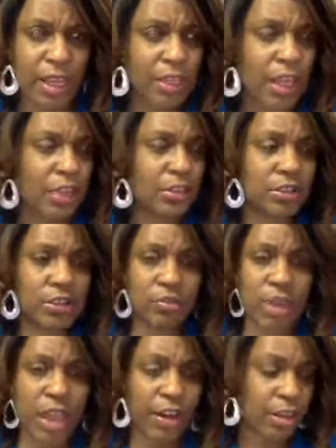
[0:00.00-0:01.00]
Like looked
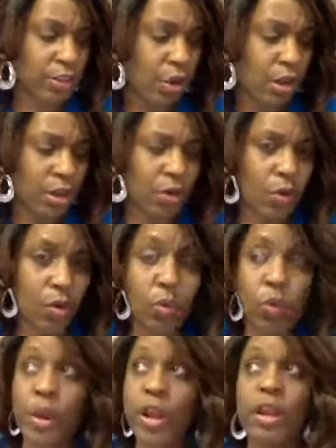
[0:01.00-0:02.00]
around and thought,
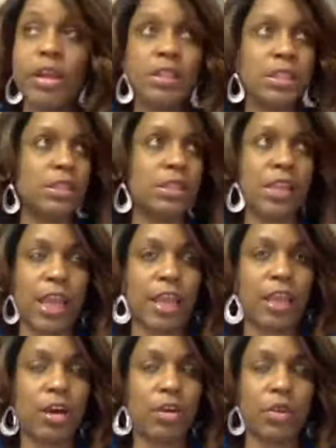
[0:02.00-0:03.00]
where did the day go?